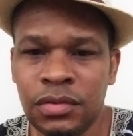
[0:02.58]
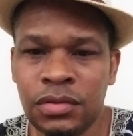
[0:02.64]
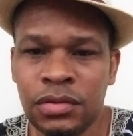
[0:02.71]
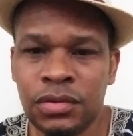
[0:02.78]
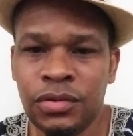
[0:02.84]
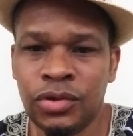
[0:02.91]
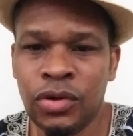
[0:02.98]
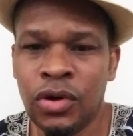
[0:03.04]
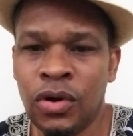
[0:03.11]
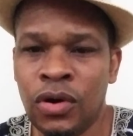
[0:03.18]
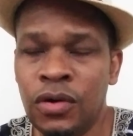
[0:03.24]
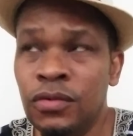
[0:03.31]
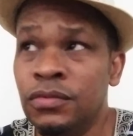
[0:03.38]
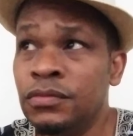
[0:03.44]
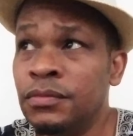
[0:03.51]

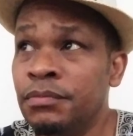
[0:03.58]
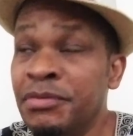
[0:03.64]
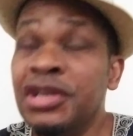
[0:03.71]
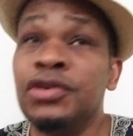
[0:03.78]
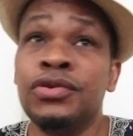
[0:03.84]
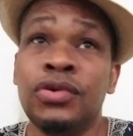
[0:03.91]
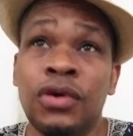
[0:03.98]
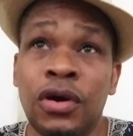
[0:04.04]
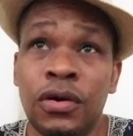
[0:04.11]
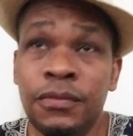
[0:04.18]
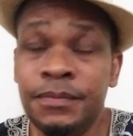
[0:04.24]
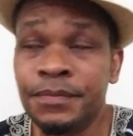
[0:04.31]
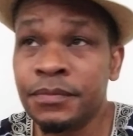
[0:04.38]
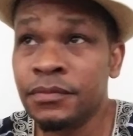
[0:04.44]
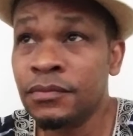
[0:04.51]
Kuro, Mikuro.
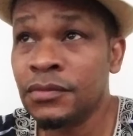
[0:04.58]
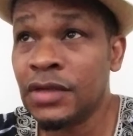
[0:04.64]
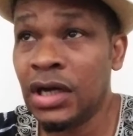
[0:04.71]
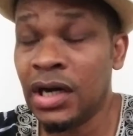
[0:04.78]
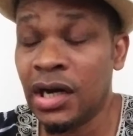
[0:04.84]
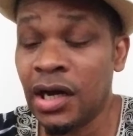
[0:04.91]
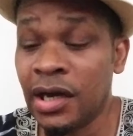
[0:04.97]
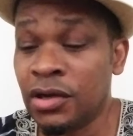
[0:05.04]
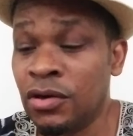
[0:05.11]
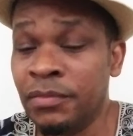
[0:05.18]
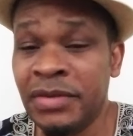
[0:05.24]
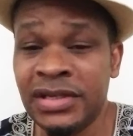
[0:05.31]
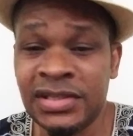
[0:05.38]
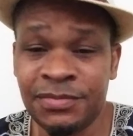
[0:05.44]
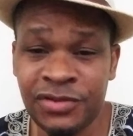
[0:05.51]
Ago
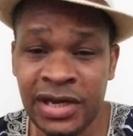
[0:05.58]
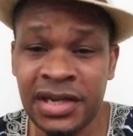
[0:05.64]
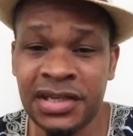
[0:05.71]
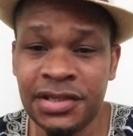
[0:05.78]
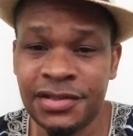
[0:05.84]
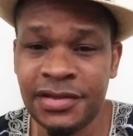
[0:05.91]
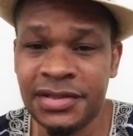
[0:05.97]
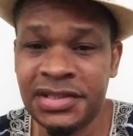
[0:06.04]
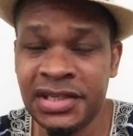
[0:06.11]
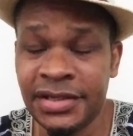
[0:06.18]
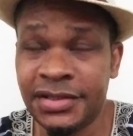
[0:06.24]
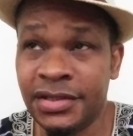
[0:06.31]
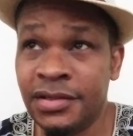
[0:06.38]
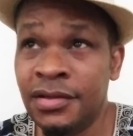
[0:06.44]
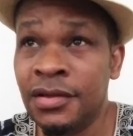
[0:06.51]
means I'm trying to get your
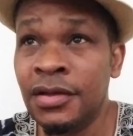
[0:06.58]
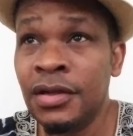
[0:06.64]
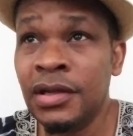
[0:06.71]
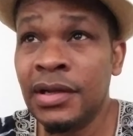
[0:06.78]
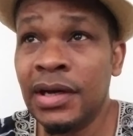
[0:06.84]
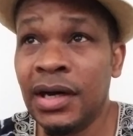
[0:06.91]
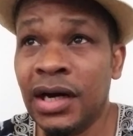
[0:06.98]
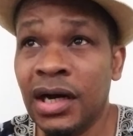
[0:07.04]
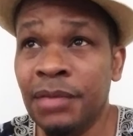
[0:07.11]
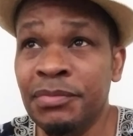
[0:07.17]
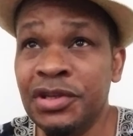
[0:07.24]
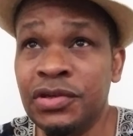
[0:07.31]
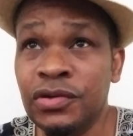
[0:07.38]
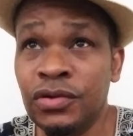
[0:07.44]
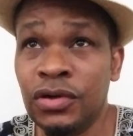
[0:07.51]
attention.
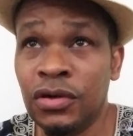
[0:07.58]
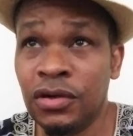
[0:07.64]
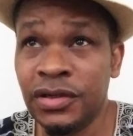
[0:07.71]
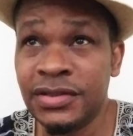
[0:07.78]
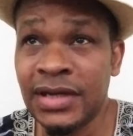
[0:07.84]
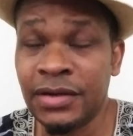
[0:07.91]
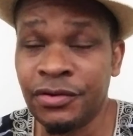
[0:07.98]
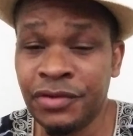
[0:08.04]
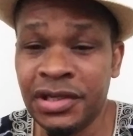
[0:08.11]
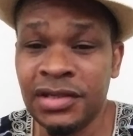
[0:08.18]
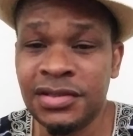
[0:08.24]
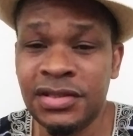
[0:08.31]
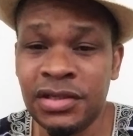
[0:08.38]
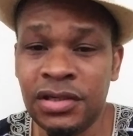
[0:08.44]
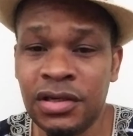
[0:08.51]
Mikuro is
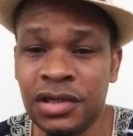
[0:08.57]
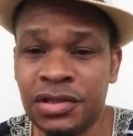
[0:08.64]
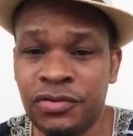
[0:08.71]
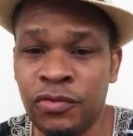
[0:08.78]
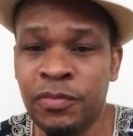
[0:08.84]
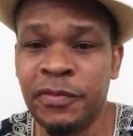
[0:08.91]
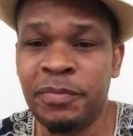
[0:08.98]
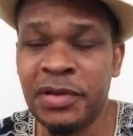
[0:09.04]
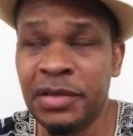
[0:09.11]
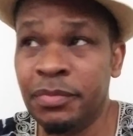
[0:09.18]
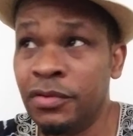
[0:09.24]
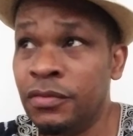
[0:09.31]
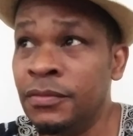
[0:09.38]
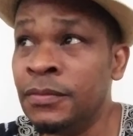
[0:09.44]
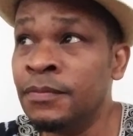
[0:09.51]
greetings to a group of
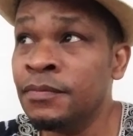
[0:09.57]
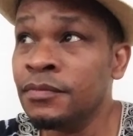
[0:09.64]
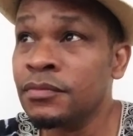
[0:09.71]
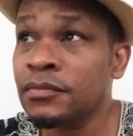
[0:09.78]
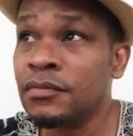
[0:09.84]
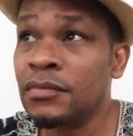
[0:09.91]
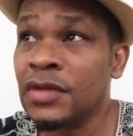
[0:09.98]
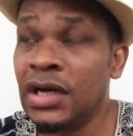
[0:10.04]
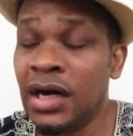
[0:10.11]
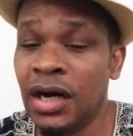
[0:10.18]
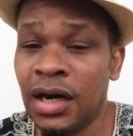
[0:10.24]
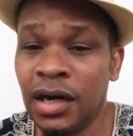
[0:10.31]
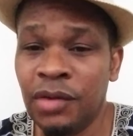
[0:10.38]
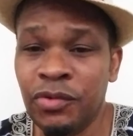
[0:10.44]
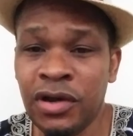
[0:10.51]
people. We
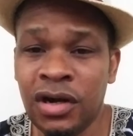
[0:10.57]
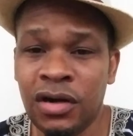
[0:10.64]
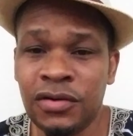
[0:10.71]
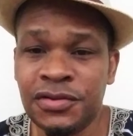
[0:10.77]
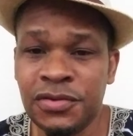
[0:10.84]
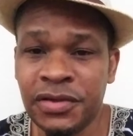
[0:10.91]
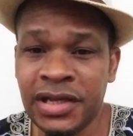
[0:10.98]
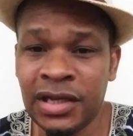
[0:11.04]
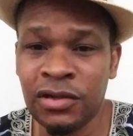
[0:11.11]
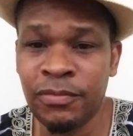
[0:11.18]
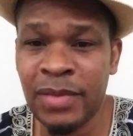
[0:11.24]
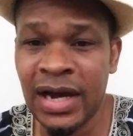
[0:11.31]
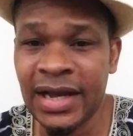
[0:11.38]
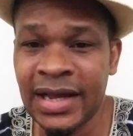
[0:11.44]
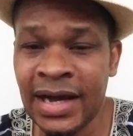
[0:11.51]
are Axosu
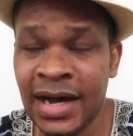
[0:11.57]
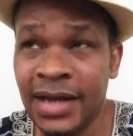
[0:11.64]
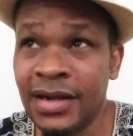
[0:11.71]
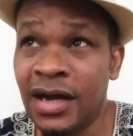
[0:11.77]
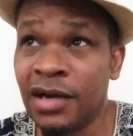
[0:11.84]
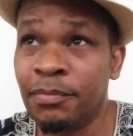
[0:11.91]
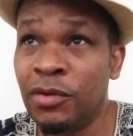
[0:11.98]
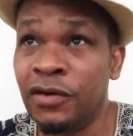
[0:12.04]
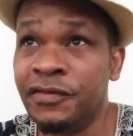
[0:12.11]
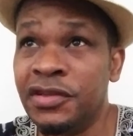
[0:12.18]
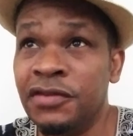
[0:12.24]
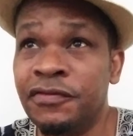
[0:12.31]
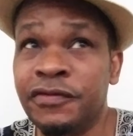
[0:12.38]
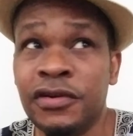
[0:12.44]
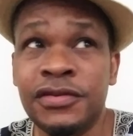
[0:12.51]
Agelogbagan, Akbovi
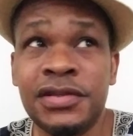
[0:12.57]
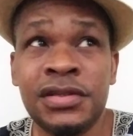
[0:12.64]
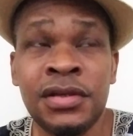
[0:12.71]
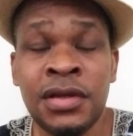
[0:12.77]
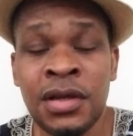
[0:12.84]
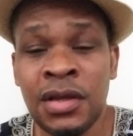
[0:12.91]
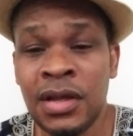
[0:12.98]
the First.